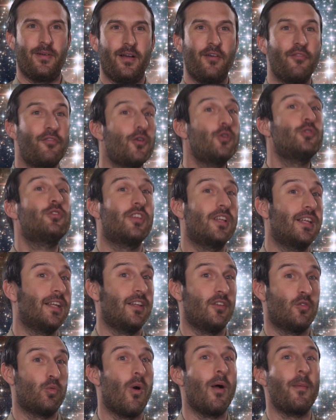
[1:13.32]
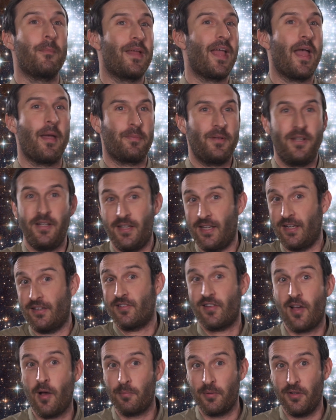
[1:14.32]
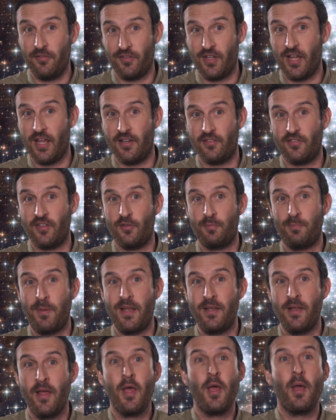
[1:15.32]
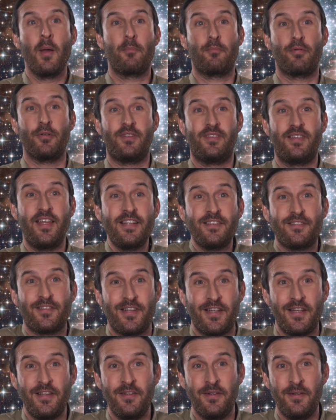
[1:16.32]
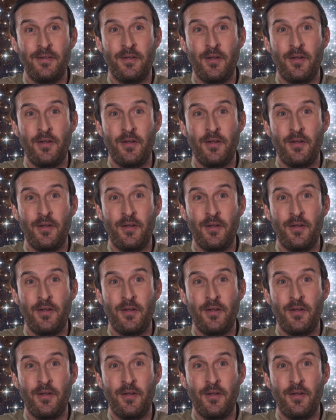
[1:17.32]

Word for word: Unfortunately, this won't be happening in the next couple of years. It's been predicted